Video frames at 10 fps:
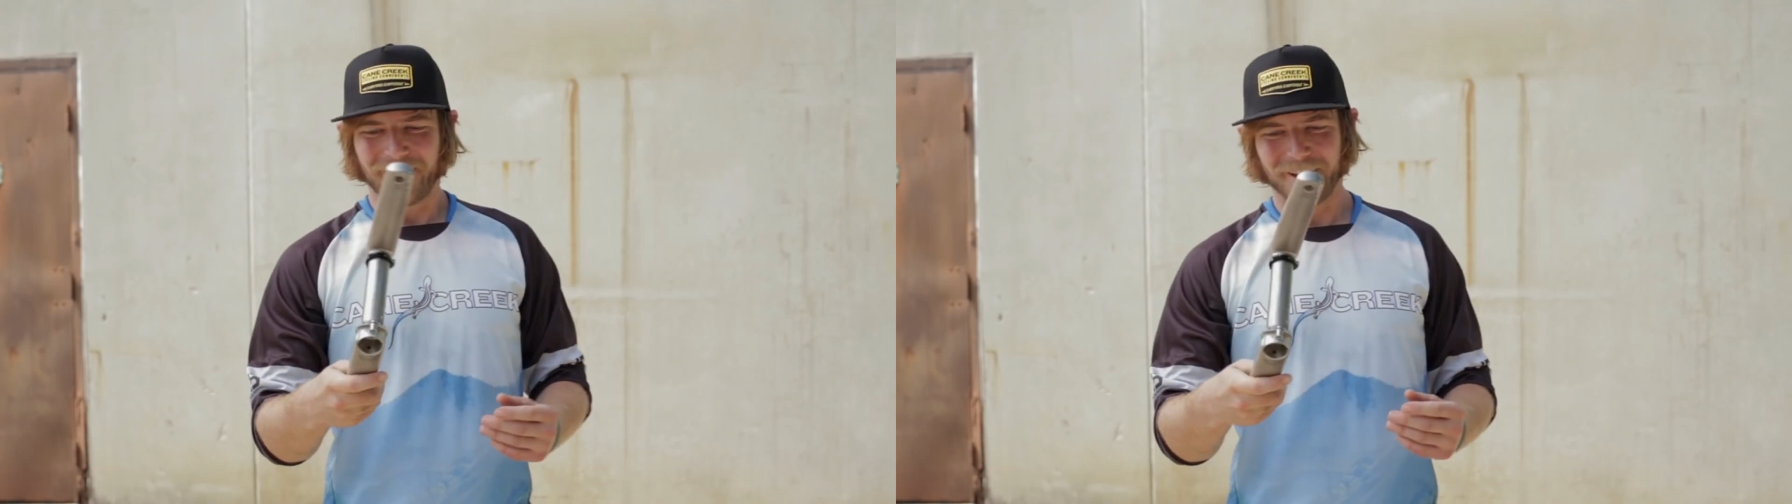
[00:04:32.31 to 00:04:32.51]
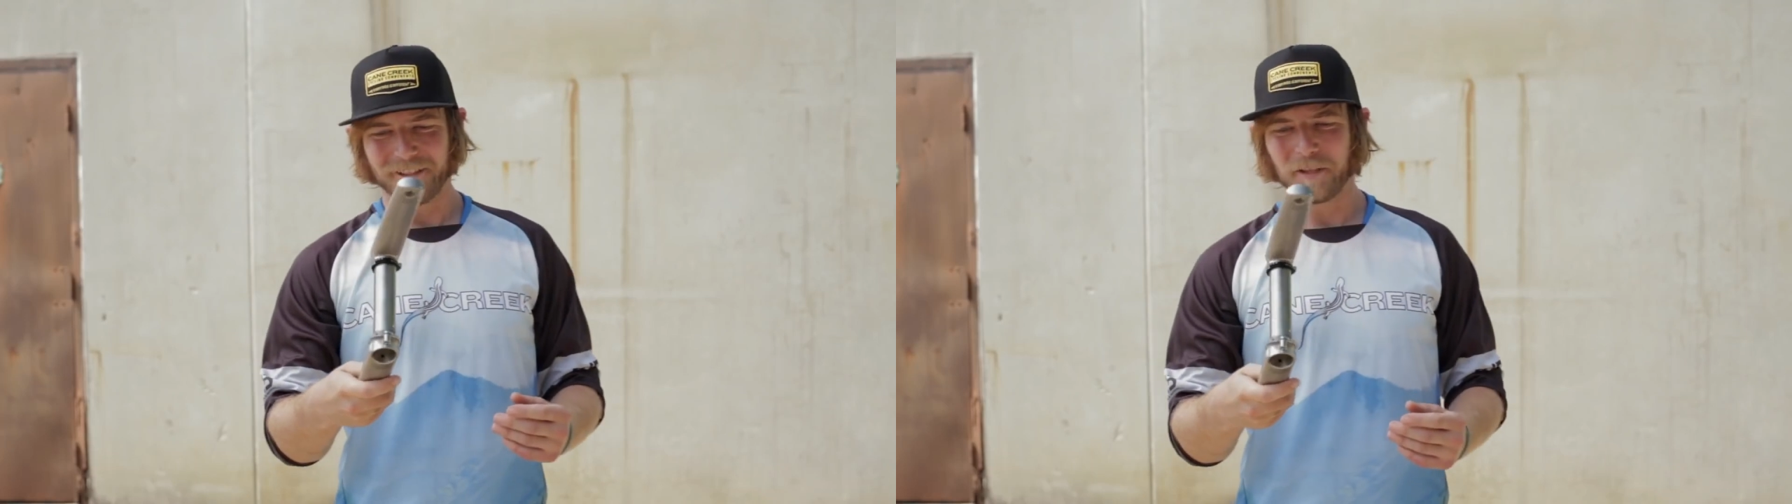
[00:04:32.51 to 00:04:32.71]

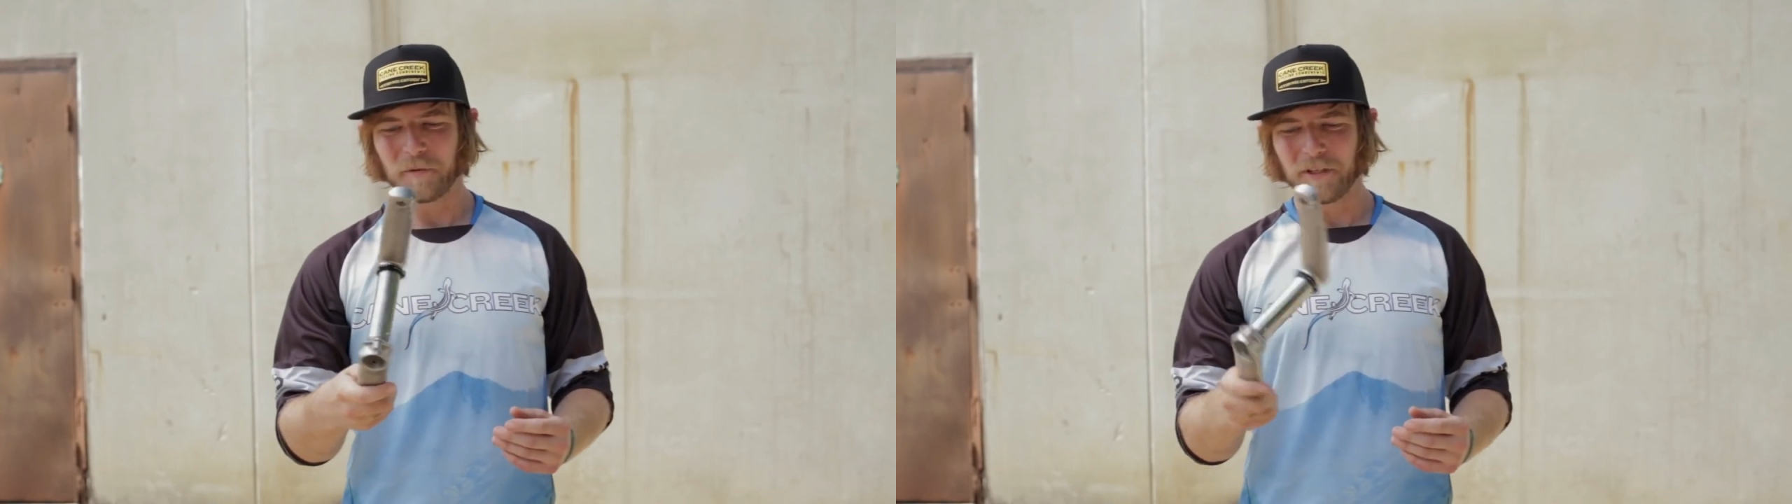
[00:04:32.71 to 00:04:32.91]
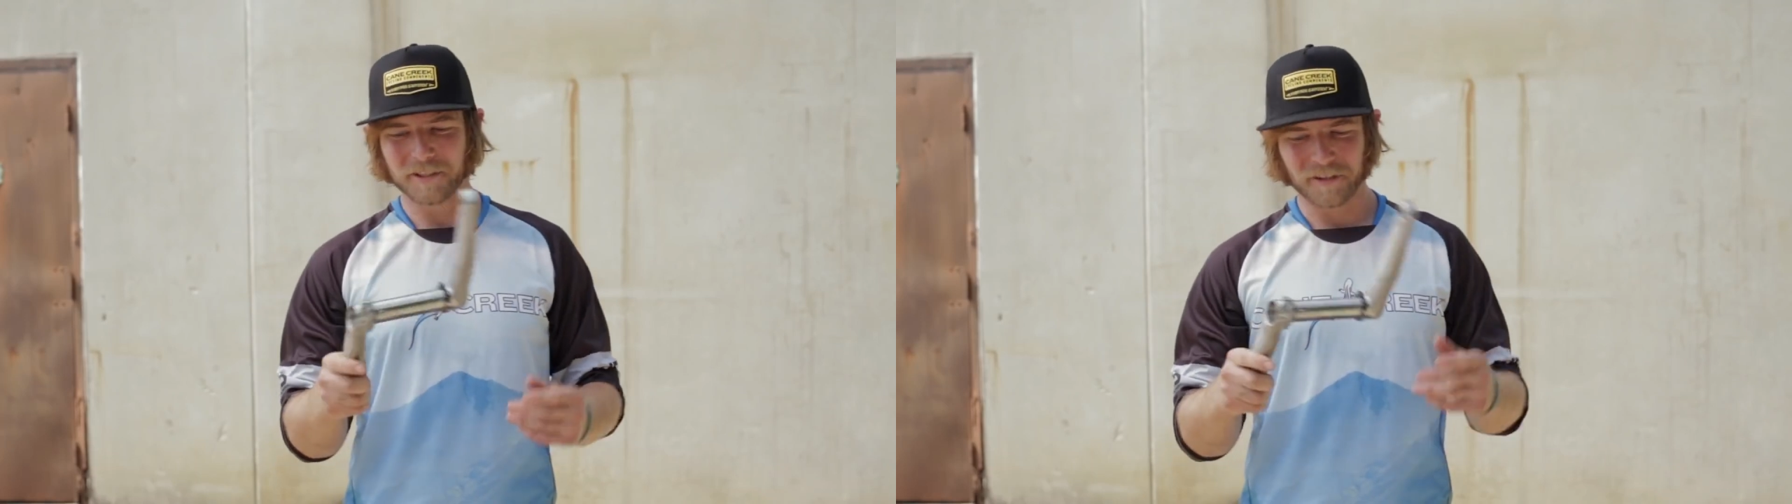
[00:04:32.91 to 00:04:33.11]
on these
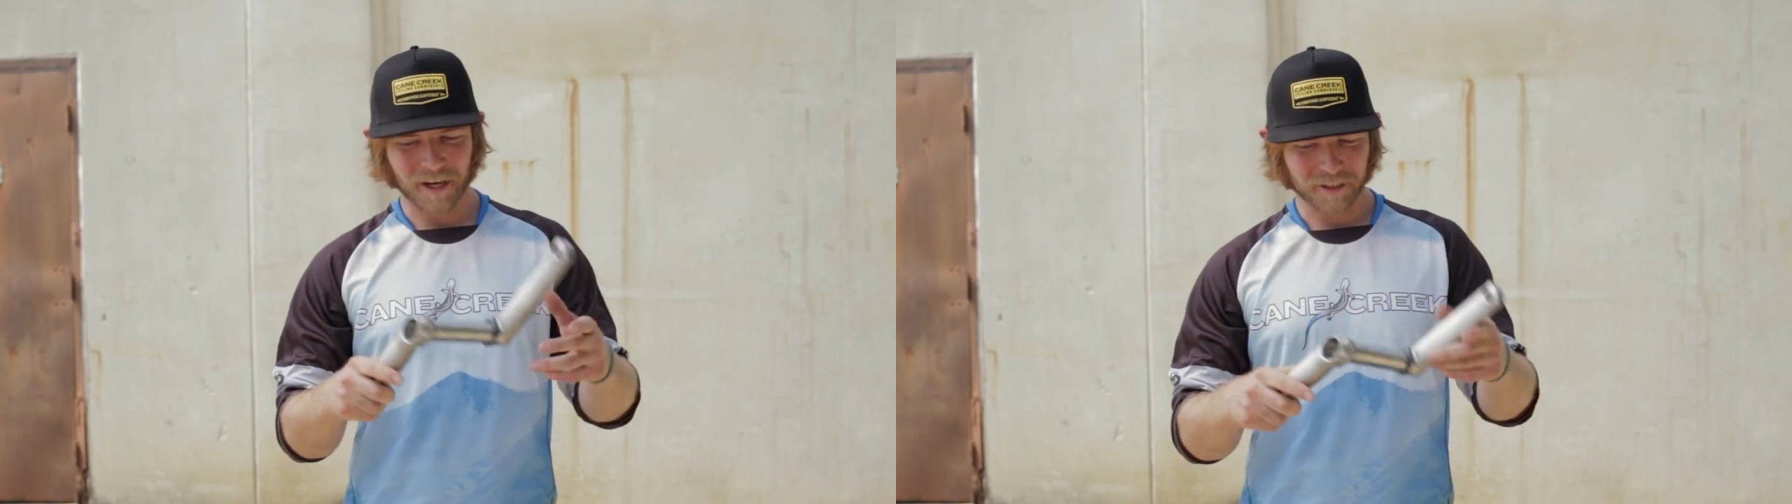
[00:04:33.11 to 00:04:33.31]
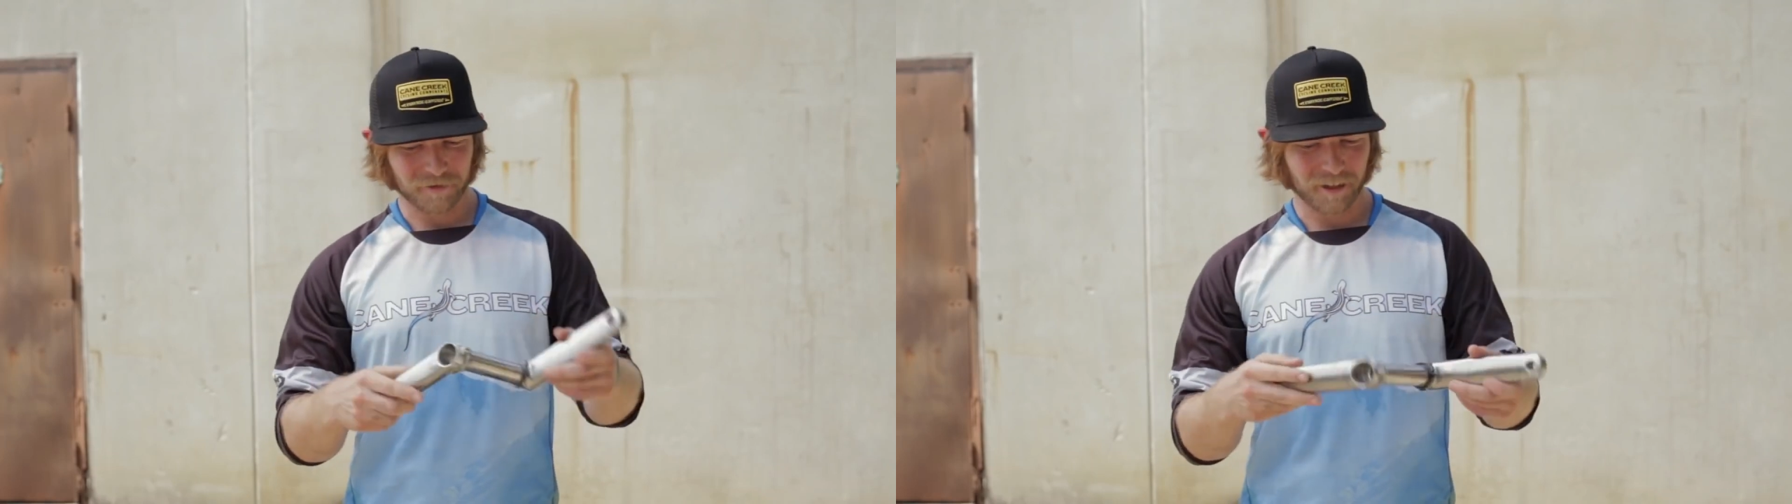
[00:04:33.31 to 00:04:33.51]
Eewings
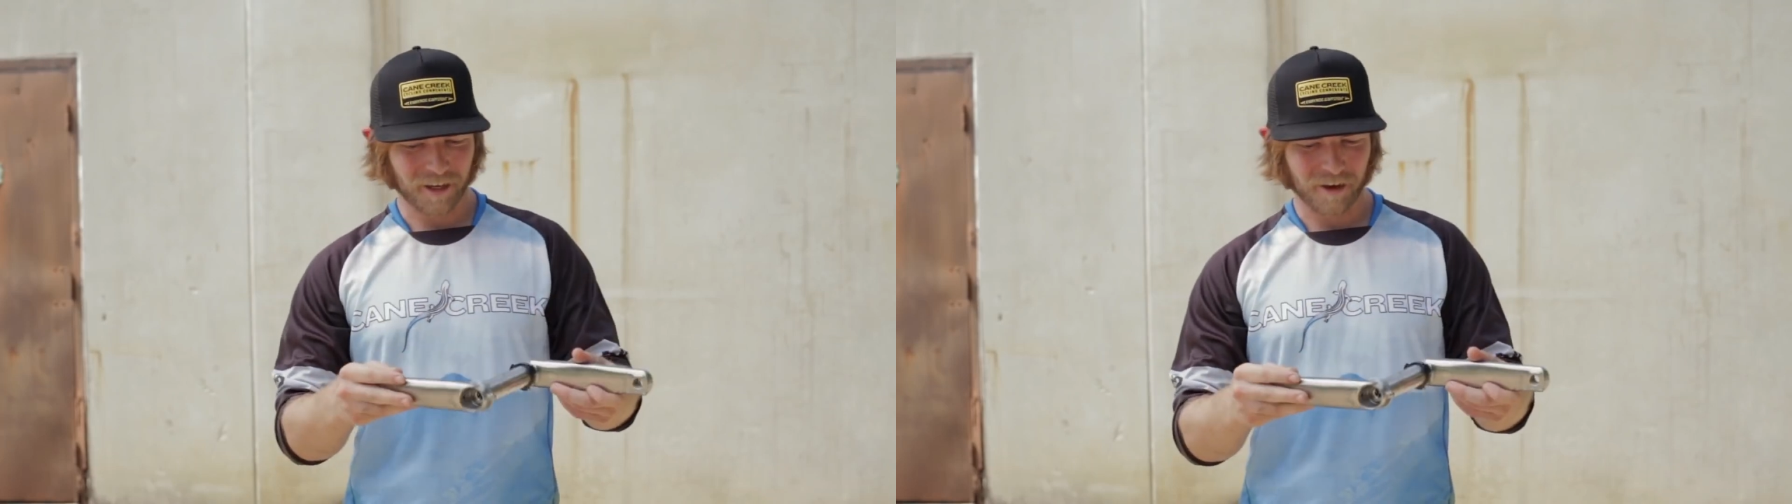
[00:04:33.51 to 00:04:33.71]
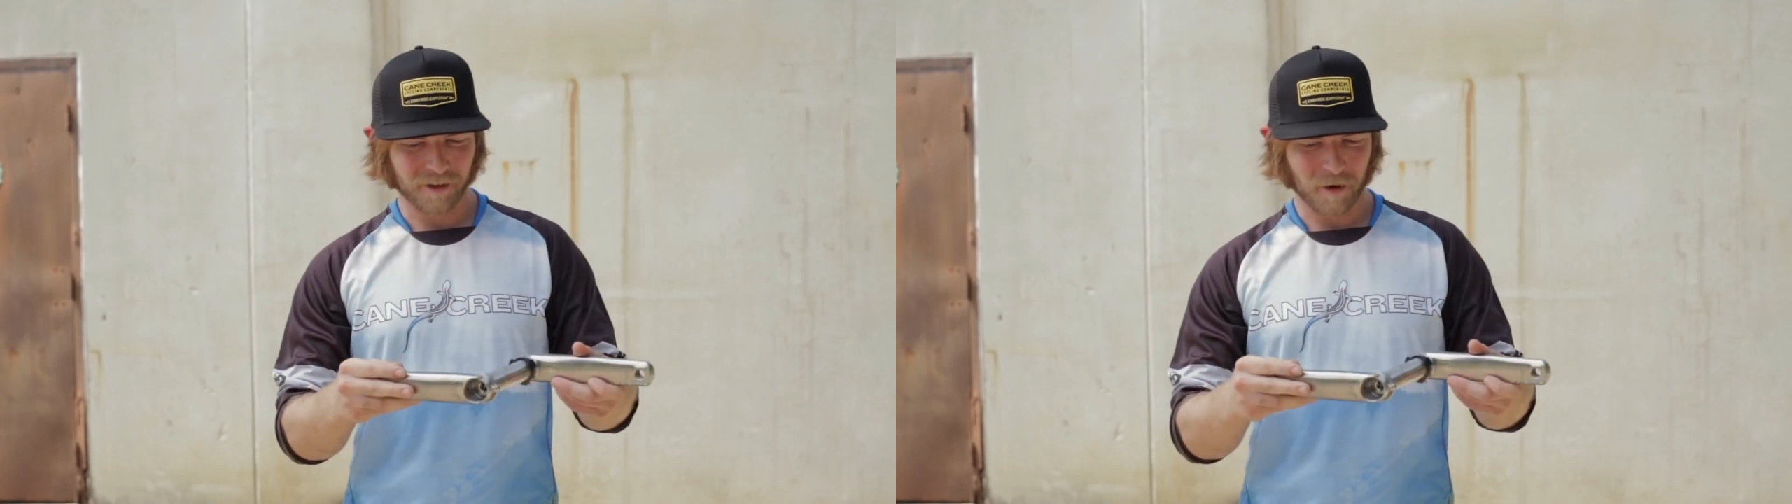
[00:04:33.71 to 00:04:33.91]
cranks.
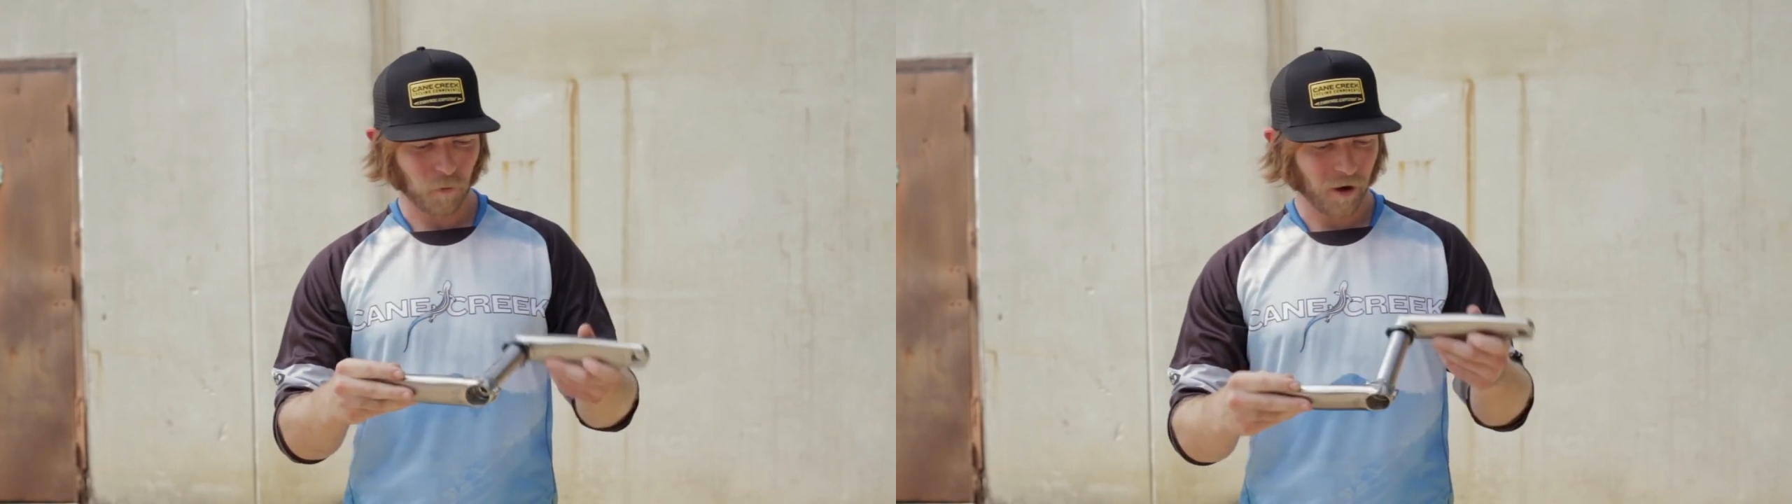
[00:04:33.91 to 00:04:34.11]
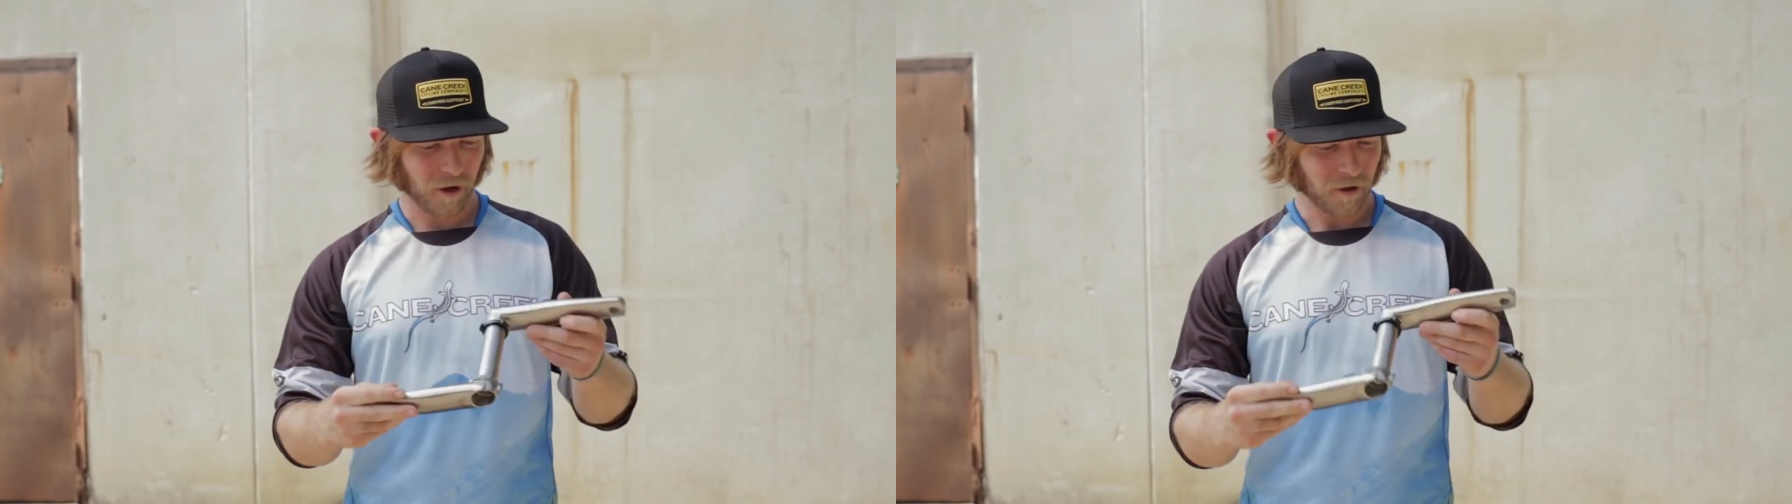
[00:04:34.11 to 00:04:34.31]
Really held
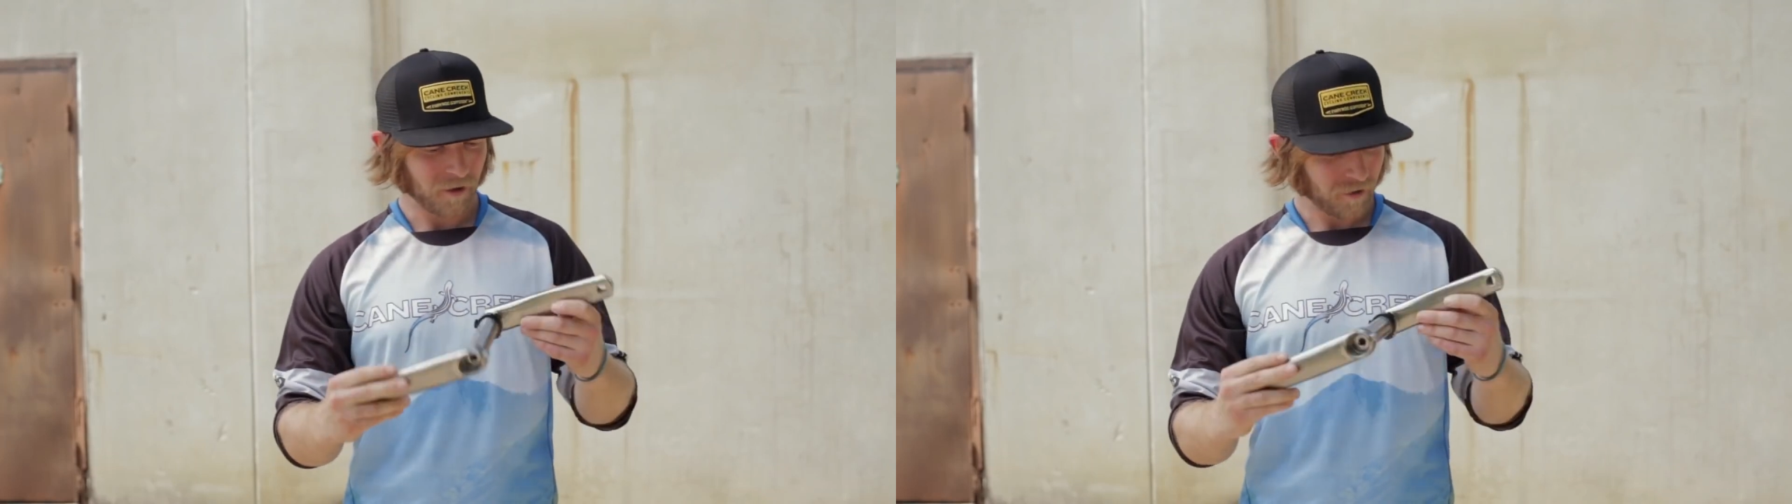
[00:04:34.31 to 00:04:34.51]
up well.